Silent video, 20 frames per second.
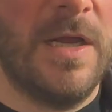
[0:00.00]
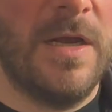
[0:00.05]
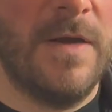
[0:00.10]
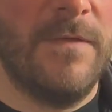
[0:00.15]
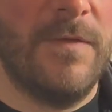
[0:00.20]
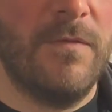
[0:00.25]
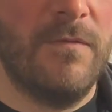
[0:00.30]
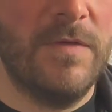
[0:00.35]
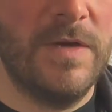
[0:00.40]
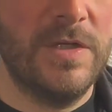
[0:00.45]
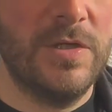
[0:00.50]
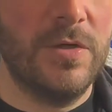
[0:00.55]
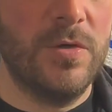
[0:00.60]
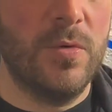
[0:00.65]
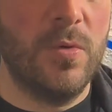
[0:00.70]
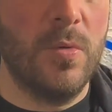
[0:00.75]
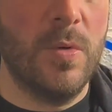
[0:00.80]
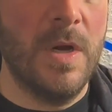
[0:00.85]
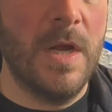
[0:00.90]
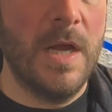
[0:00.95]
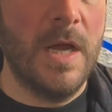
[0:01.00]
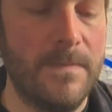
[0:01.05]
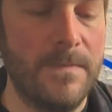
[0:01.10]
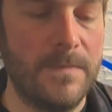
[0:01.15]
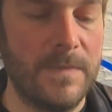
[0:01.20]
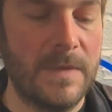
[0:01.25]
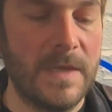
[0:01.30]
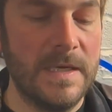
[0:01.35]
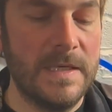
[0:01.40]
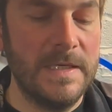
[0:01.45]
kind of original
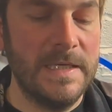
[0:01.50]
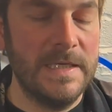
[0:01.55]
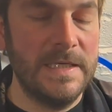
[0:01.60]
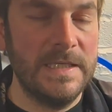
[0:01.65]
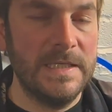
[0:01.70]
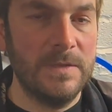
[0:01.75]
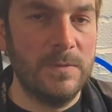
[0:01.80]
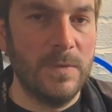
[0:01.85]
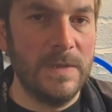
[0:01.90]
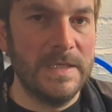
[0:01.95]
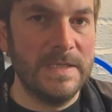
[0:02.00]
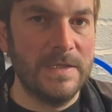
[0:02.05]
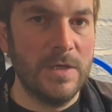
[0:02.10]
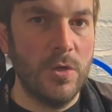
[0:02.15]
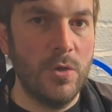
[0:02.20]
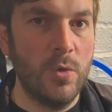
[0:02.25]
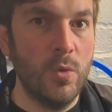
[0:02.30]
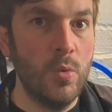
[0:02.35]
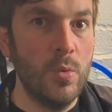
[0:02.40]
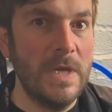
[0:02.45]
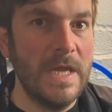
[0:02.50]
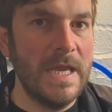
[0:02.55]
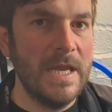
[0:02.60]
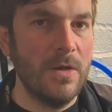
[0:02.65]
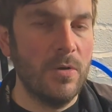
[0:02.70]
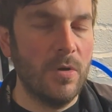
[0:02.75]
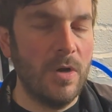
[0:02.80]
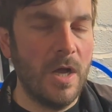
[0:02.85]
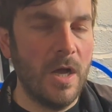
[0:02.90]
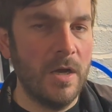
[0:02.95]
DT Swiss Hoogie
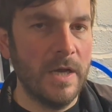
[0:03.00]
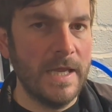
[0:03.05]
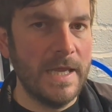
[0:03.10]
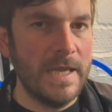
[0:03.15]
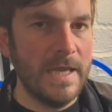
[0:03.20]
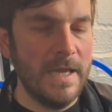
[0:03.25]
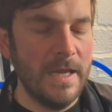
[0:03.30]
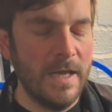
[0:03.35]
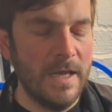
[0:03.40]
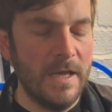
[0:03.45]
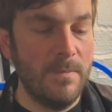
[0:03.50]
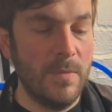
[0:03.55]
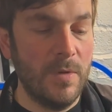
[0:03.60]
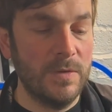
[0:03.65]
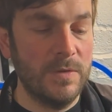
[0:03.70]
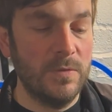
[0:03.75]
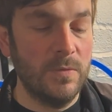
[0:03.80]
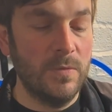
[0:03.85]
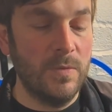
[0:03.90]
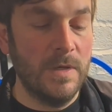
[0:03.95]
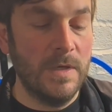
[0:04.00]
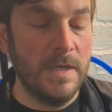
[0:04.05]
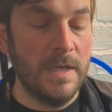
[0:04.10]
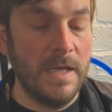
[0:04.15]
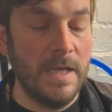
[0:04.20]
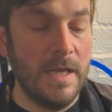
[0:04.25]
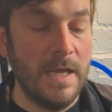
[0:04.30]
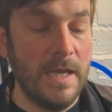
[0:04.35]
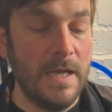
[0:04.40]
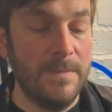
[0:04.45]
or Huggy model.
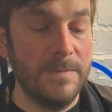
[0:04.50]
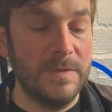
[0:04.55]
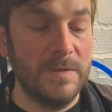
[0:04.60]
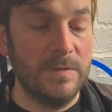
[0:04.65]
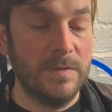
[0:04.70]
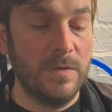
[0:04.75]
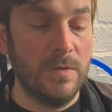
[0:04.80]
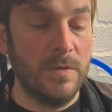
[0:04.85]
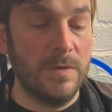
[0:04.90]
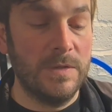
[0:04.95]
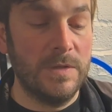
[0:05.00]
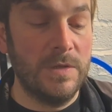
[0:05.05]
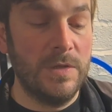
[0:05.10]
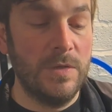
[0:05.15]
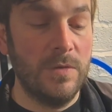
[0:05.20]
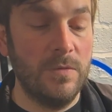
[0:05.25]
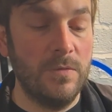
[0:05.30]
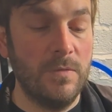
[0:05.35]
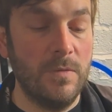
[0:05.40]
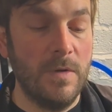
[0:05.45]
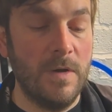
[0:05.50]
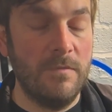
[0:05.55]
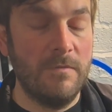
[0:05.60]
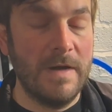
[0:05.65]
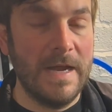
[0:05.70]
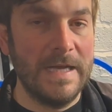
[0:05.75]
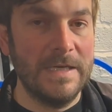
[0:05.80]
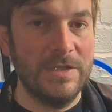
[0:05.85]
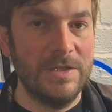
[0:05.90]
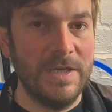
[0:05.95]
So it's got two
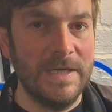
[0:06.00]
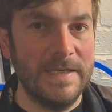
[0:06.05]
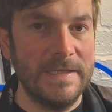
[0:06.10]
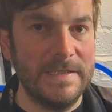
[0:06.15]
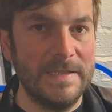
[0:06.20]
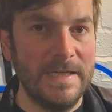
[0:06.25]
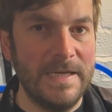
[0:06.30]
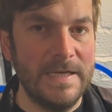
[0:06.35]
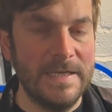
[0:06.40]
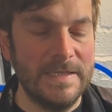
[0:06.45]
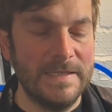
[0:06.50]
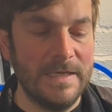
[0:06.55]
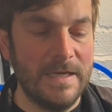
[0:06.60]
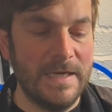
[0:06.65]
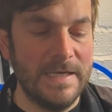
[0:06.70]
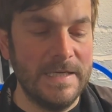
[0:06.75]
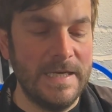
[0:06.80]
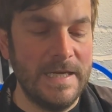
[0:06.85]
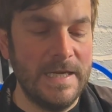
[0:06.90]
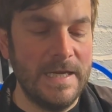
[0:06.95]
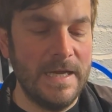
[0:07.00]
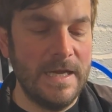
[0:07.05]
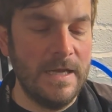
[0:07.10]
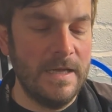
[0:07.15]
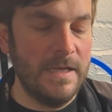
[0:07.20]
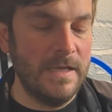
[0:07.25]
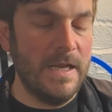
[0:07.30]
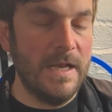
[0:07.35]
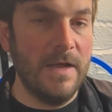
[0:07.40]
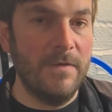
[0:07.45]
ratchets inside here.
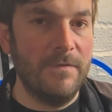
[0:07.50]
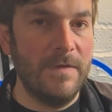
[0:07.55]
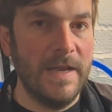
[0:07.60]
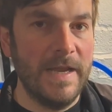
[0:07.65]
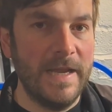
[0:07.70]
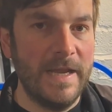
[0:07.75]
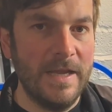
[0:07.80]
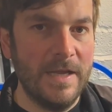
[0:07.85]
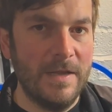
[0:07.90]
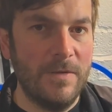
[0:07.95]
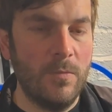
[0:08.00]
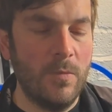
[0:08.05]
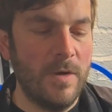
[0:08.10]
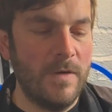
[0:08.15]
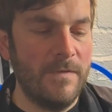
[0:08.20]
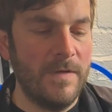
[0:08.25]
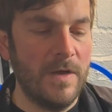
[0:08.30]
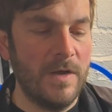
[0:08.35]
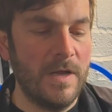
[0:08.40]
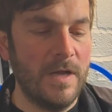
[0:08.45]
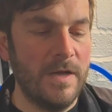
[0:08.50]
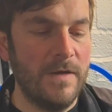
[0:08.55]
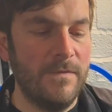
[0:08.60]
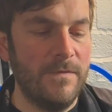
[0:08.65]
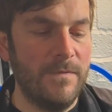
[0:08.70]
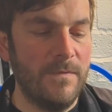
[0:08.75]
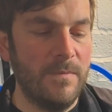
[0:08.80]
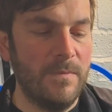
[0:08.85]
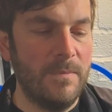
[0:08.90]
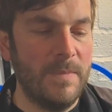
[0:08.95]
Lovely, one of our kind of
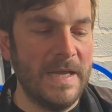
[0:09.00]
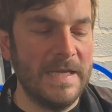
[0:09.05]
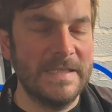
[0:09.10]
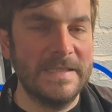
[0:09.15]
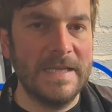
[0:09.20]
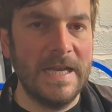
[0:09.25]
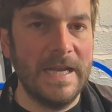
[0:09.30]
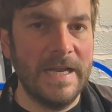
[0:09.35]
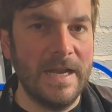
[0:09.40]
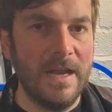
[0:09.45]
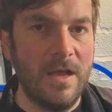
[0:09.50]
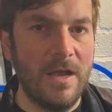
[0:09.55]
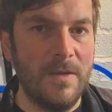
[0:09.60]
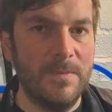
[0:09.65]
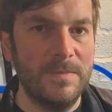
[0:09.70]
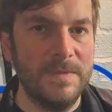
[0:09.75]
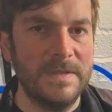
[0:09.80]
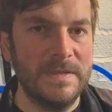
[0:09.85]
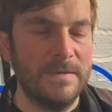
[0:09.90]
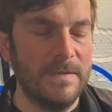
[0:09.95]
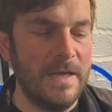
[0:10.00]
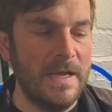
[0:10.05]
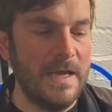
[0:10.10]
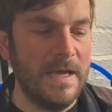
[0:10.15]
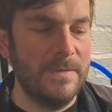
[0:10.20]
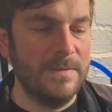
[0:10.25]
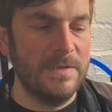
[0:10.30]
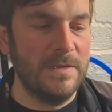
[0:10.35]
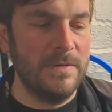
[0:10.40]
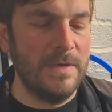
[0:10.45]
best-selling hubs.
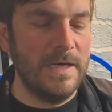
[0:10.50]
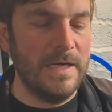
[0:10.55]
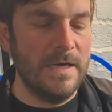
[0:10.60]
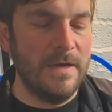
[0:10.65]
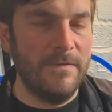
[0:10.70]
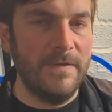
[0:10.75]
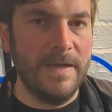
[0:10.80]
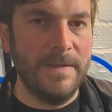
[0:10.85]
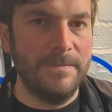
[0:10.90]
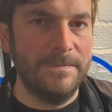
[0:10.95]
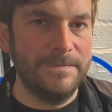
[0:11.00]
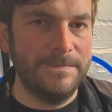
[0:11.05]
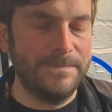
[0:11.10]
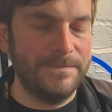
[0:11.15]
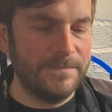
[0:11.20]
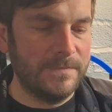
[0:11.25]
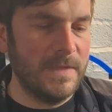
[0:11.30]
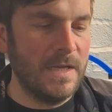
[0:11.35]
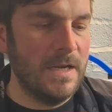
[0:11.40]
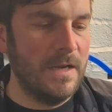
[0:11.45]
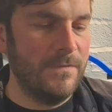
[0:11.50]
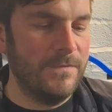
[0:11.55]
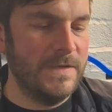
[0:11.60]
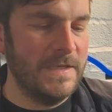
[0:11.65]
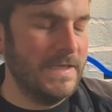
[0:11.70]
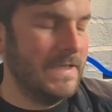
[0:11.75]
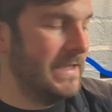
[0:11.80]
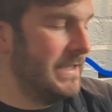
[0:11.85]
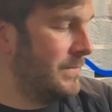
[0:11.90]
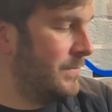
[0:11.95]
Absolutely love it. Love
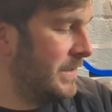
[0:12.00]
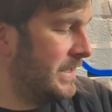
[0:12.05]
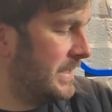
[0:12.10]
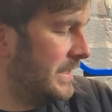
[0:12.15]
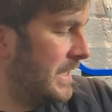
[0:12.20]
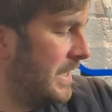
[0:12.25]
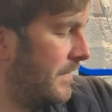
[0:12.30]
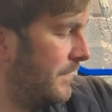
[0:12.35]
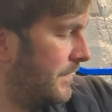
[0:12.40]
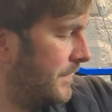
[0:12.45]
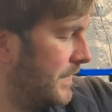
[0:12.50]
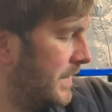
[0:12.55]
DT Swiss stuff,